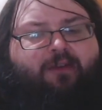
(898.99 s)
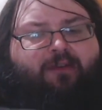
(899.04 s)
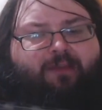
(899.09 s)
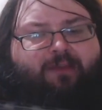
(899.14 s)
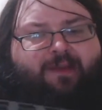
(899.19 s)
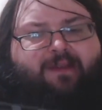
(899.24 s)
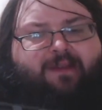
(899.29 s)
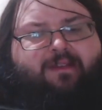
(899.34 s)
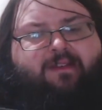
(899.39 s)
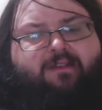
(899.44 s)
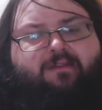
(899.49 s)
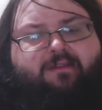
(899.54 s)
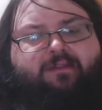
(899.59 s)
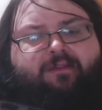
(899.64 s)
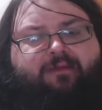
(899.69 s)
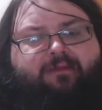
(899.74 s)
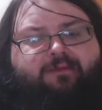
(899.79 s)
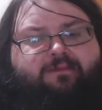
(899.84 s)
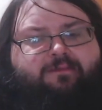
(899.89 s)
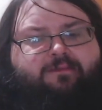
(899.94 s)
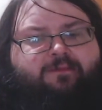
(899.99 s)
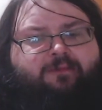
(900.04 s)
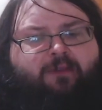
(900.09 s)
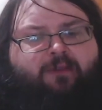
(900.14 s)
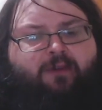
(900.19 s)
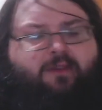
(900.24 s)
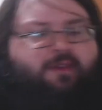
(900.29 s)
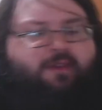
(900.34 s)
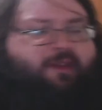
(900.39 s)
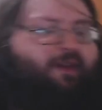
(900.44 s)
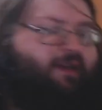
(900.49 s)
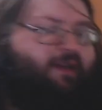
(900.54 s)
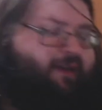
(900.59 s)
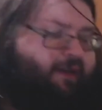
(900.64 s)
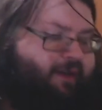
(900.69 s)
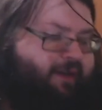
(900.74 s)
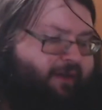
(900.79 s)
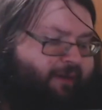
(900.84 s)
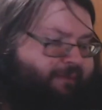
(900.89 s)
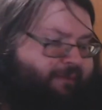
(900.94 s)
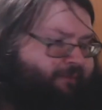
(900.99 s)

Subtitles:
expensive for thicker